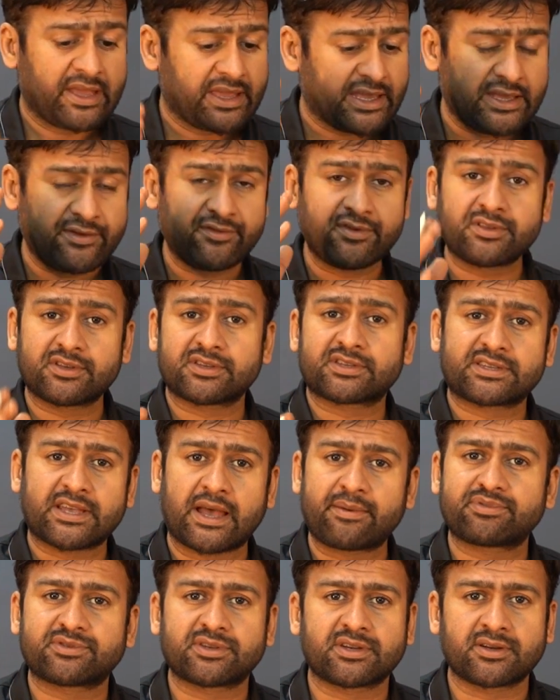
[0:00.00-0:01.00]
Even the
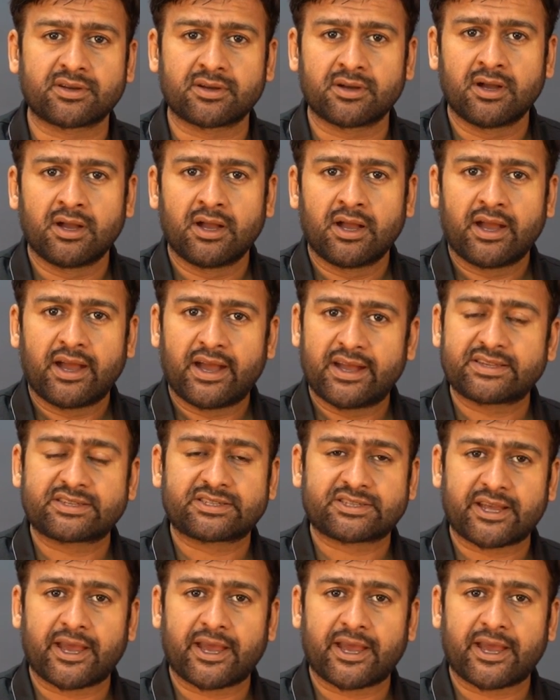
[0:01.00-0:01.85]
Samsung S